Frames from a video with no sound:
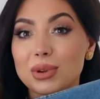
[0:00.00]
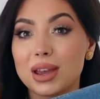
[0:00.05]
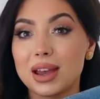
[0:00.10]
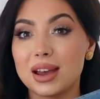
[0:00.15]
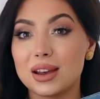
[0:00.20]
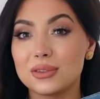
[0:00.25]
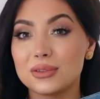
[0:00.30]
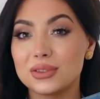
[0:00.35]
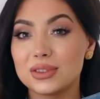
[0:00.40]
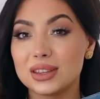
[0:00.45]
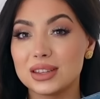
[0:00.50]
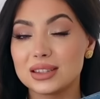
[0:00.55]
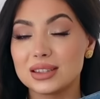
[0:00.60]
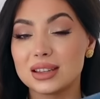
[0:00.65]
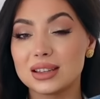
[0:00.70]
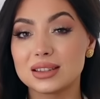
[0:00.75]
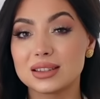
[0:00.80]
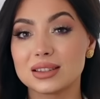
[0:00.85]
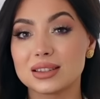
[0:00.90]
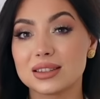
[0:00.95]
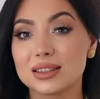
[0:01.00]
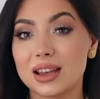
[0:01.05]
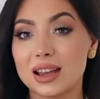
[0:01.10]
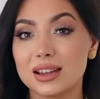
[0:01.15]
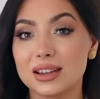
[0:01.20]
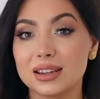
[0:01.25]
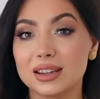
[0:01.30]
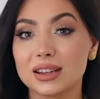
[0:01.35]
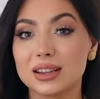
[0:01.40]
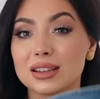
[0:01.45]
we have this
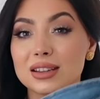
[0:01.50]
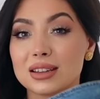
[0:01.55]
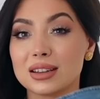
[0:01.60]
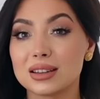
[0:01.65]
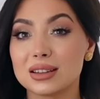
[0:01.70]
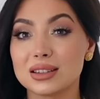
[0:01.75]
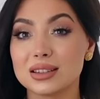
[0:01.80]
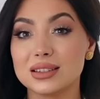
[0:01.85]
stunning